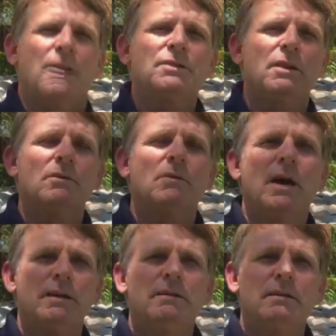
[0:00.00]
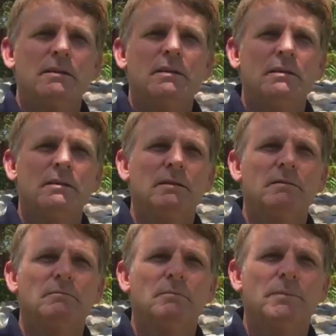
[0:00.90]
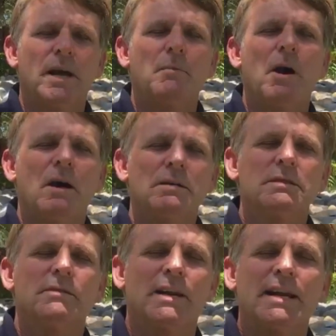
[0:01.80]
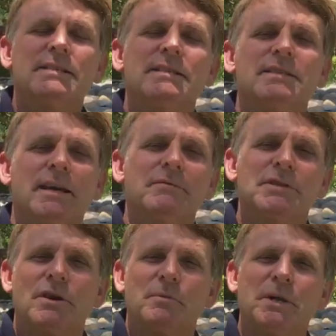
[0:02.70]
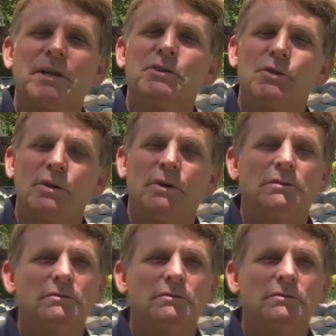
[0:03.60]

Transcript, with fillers: started riding Yamahas in the 1970s on a Mini Enduro.